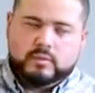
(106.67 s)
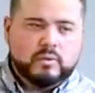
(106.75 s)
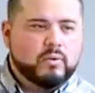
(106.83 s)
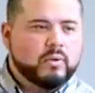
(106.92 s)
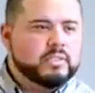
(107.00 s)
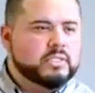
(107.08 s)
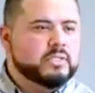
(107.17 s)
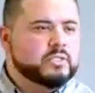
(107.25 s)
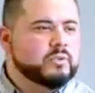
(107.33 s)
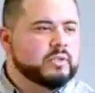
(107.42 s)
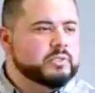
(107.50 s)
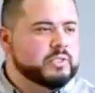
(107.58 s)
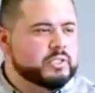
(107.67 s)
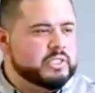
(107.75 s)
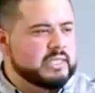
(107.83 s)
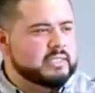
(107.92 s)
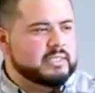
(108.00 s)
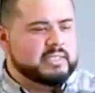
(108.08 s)
According to the Scriptures,
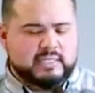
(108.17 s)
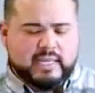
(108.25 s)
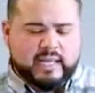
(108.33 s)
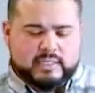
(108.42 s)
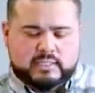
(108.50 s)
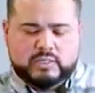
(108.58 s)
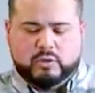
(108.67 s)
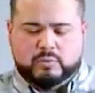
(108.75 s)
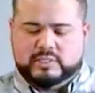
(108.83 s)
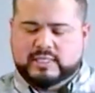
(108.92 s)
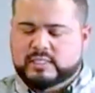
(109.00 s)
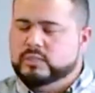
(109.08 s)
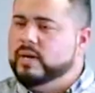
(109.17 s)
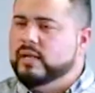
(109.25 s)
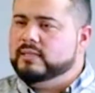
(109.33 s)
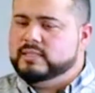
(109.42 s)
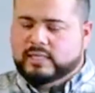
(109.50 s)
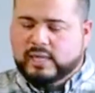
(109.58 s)
Jesus is against
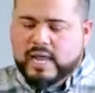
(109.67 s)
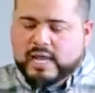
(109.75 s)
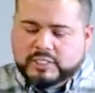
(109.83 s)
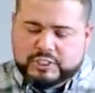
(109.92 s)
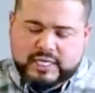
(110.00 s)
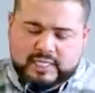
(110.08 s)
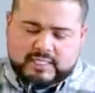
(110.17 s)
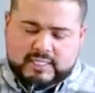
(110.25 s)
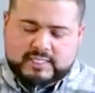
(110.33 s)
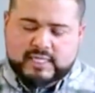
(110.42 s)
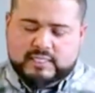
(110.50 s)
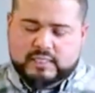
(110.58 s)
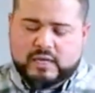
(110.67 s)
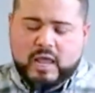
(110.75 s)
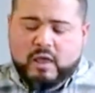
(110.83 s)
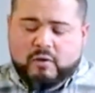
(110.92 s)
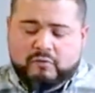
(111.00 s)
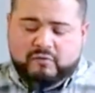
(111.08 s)
homosexuality. Jesus doesn't
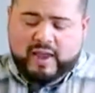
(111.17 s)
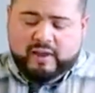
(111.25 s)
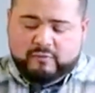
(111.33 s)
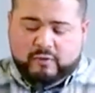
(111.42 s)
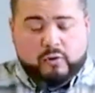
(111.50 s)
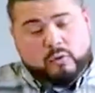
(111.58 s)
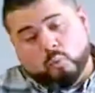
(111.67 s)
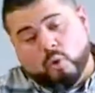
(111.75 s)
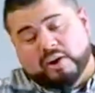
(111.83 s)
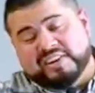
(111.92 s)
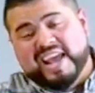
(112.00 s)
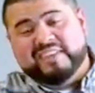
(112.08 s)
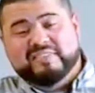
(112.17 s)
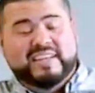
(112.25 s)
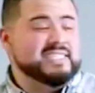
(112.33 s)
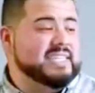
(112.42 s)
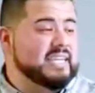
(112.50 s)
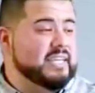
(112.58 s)
favor one
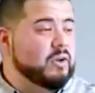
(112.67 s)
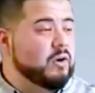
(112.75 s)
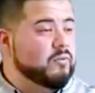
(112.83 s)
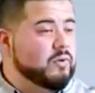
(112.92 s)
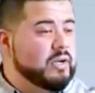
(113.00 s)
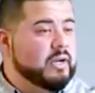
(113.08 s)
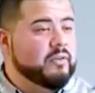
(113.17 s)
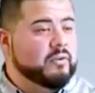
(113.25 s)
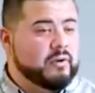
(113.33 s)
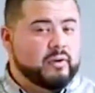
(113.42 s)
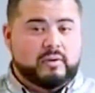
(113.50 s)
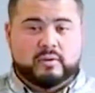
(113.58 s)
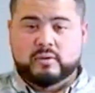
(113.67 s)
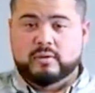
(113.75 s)
ethnicity over another.